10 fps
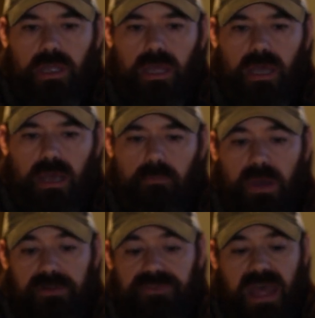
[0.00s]

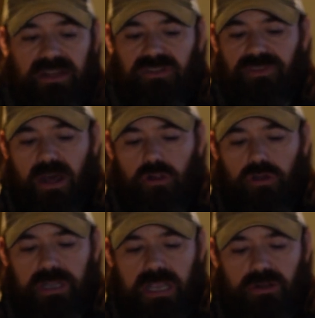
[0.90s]
But if that's foul
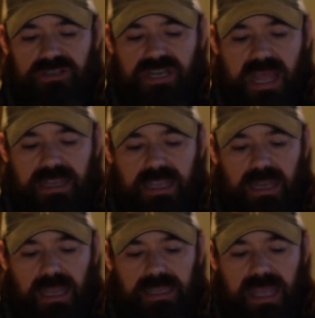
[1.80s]
hooking or
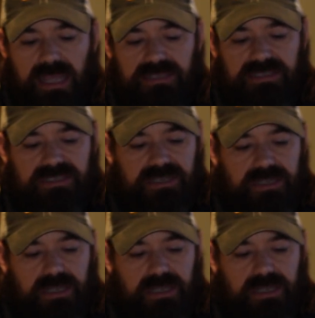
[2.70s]
snagging, I guess